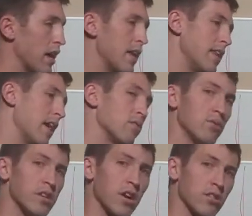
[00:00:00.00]
line, and then as
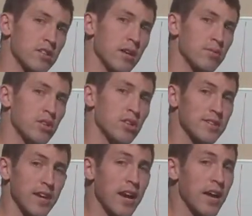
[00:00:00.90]
we take our steps to the
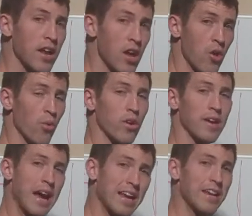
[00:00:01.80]
side, we're
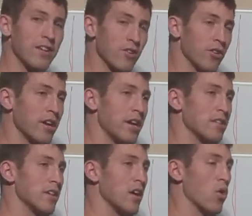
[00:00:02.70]
90
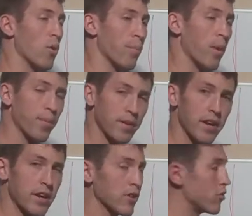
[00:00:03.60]
degrees or
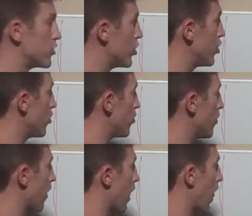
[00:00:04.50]
perpendicular
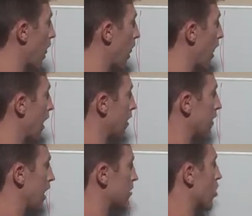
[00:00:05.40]
to
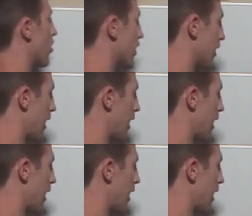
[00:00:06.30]
that target